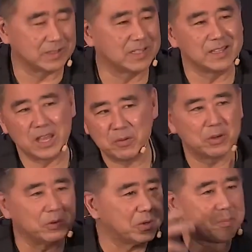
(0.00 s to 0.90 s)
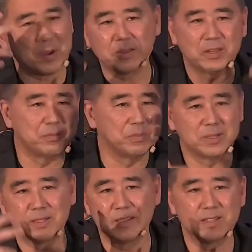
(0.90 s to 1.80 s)
See, they were going about their
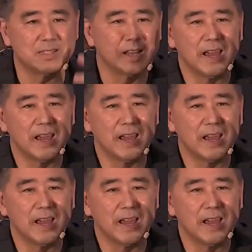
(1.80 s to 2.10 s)
business,